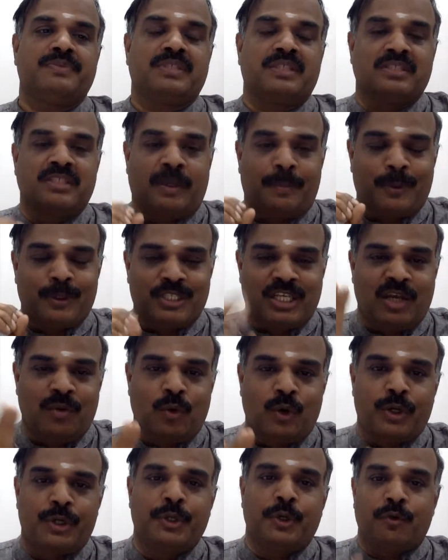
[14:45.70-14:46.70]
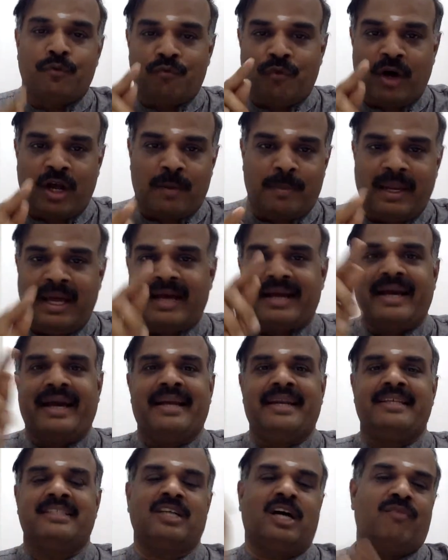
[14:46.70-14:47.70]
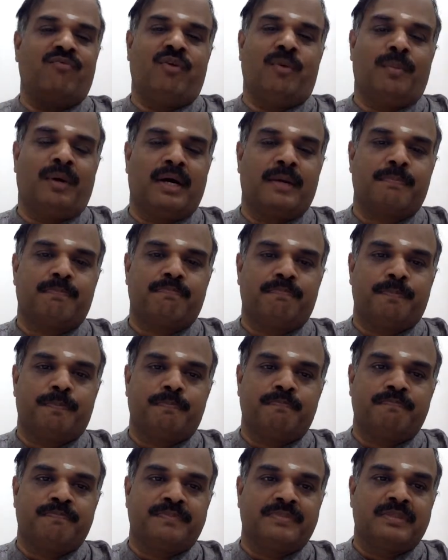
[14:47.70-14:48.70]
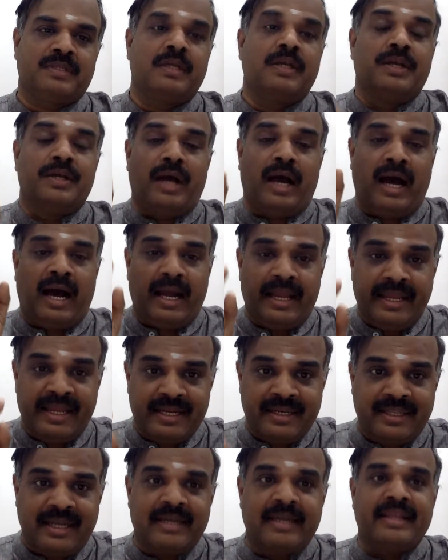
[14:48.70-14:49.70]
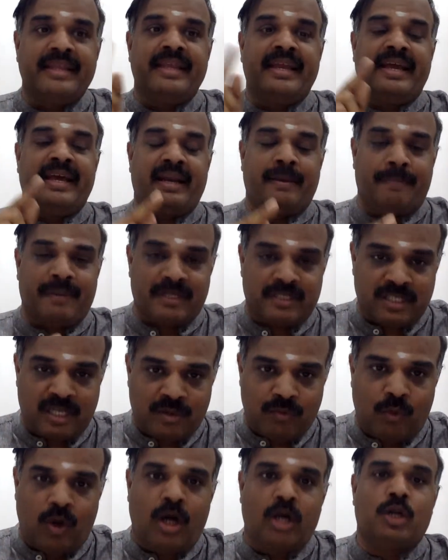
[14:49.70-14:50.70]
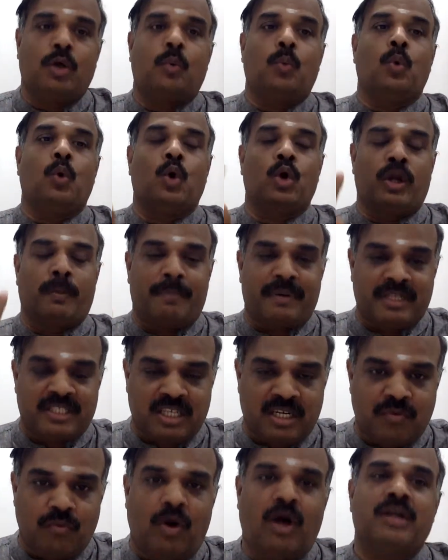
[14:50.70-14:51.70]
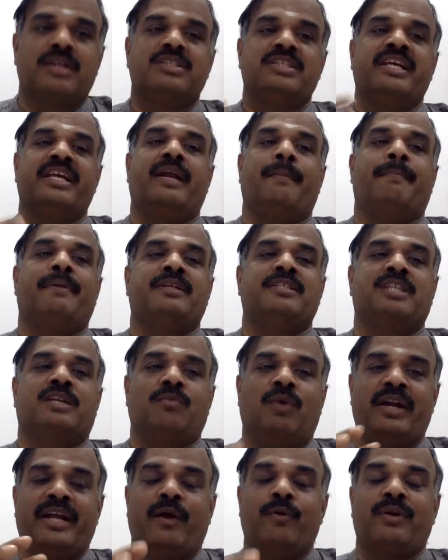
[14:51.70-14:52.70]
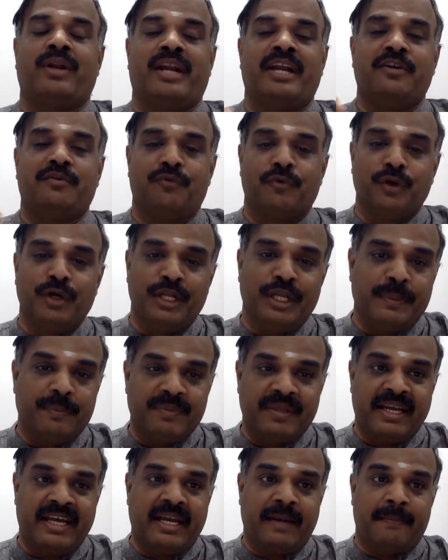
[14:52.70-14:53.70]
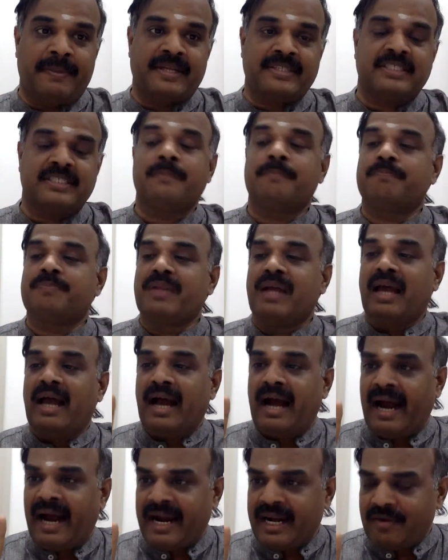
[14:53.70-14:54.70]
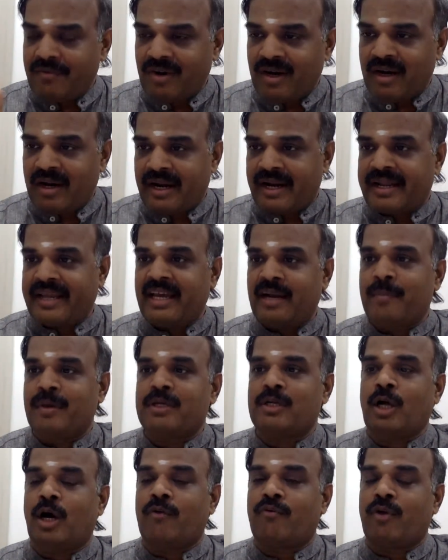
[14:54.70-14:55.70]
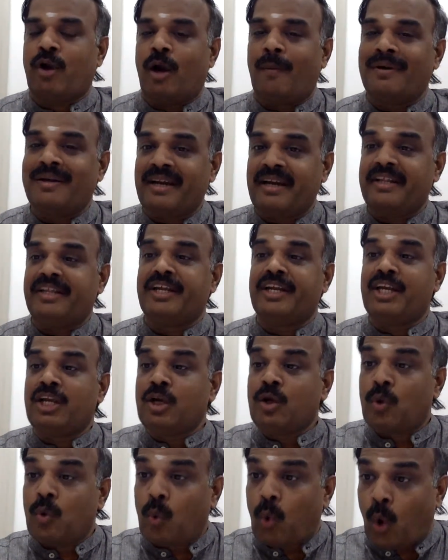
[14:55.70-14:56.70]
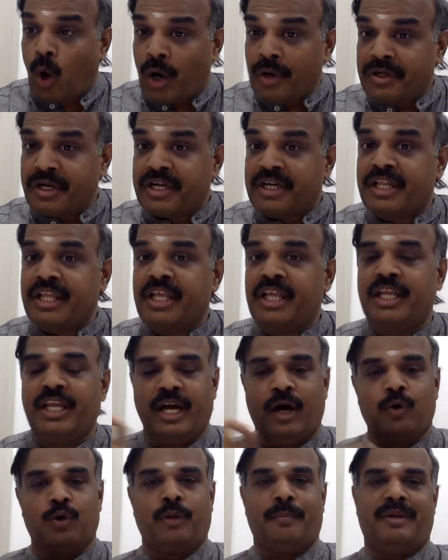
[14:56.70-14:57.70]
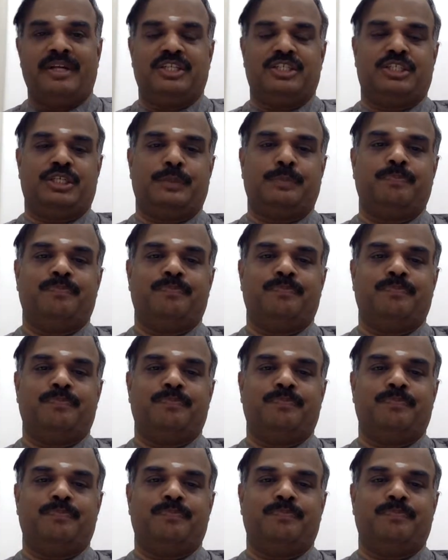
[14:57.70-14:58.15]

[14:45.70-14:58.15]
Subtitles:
Suppose EOQ, formula carries half a mark. In that, A represent what, O represent what, C represent what, you have to write fully. A represent annual requirement of raw material in quantity, you have to mention.